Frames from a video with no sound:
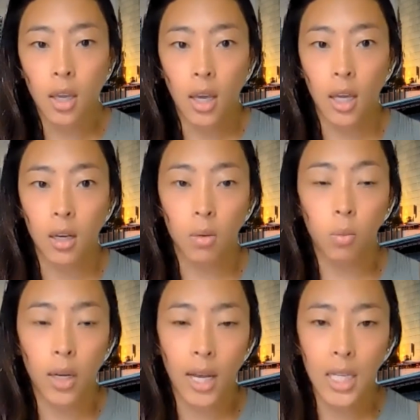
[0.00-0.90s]
And
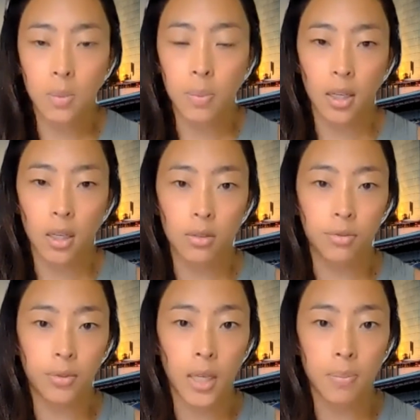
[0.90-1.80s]
one aspect of
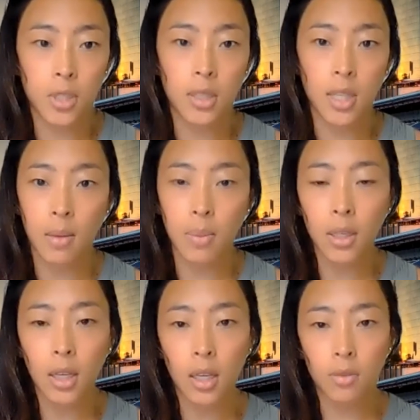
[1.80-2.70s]

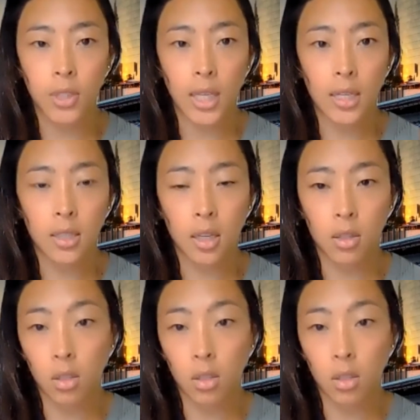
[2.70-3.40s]
sustainability for data centers,